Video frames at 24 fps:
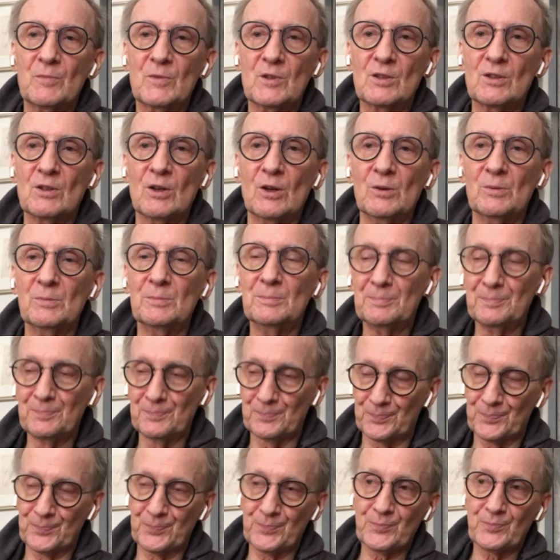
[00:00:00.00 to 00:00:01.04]
So
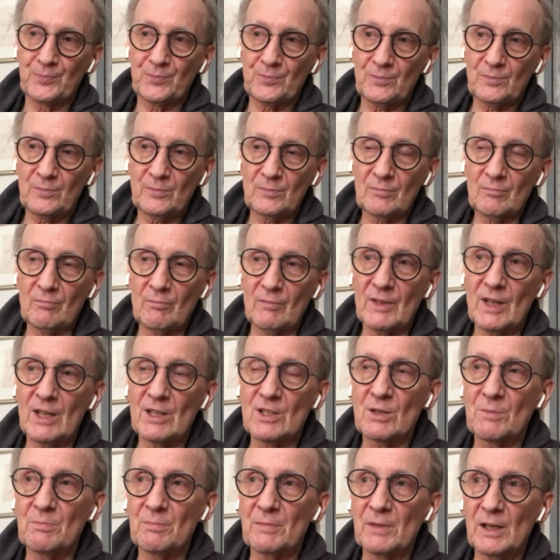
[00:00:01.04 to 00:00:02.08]

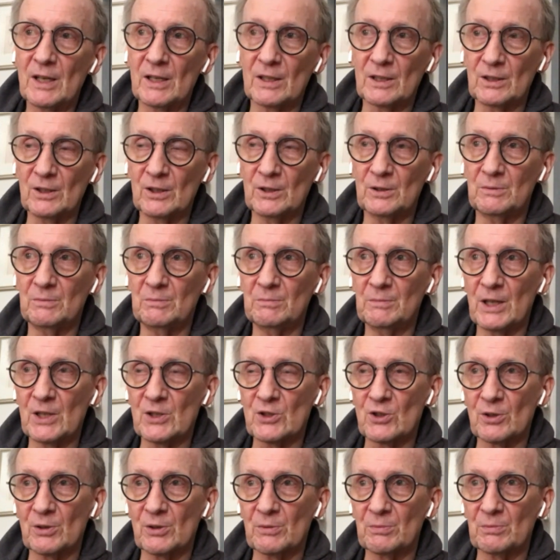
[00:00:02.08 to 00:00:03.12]
it's a good
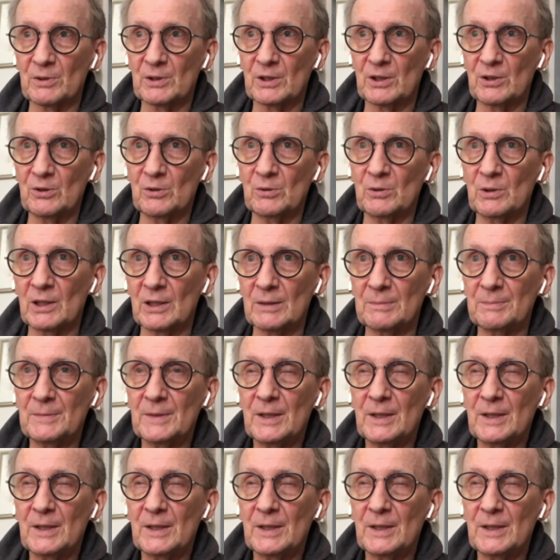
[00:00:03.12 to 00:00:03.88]
measure to